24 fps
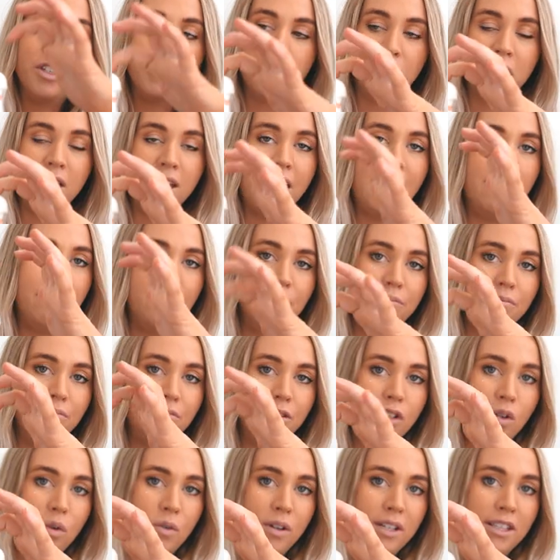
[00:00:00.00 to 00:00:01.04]
so I'm going to keep
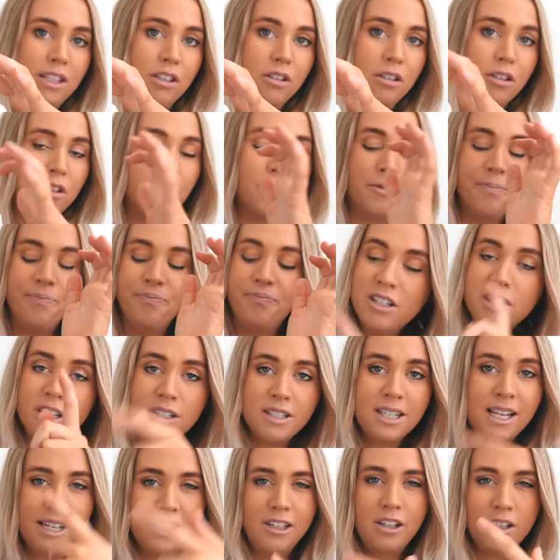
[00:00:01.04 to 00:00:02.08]
storing the,
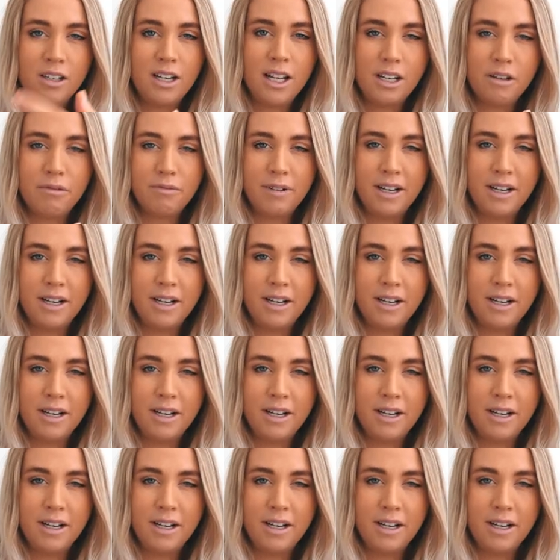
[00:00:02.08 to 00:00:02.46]
just like you can like